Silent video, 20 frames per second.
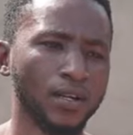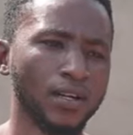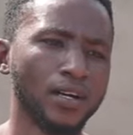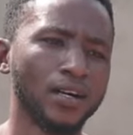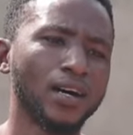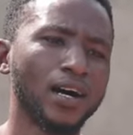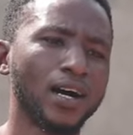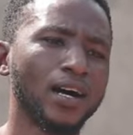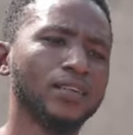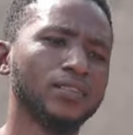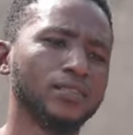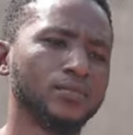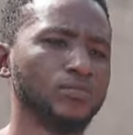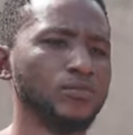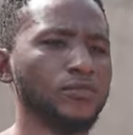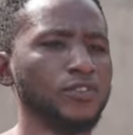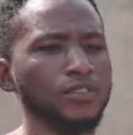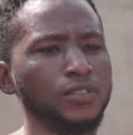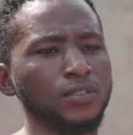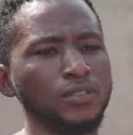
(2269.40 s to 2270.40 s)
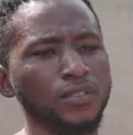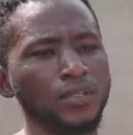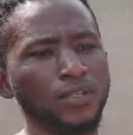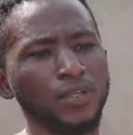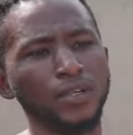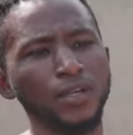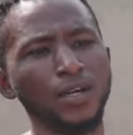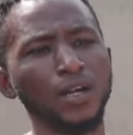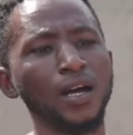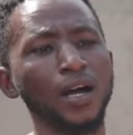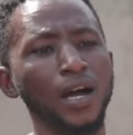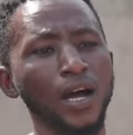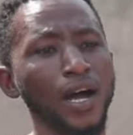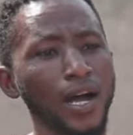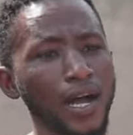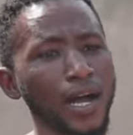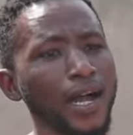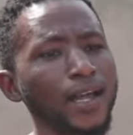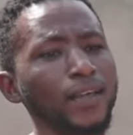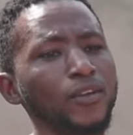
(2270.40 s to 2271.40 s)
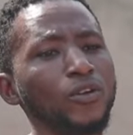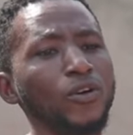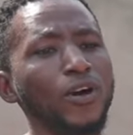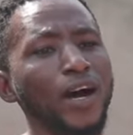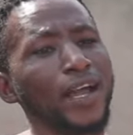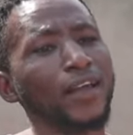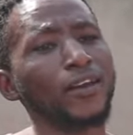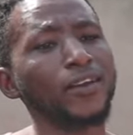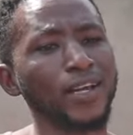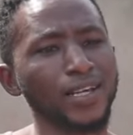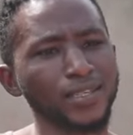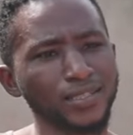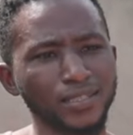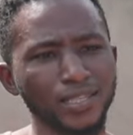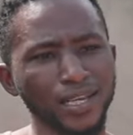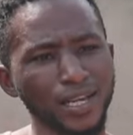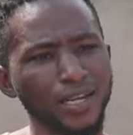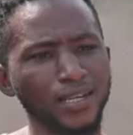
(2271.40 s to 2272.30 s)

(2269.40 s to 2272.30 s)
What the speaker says: thing be that one now? I know they like this thing, though. Me, I know they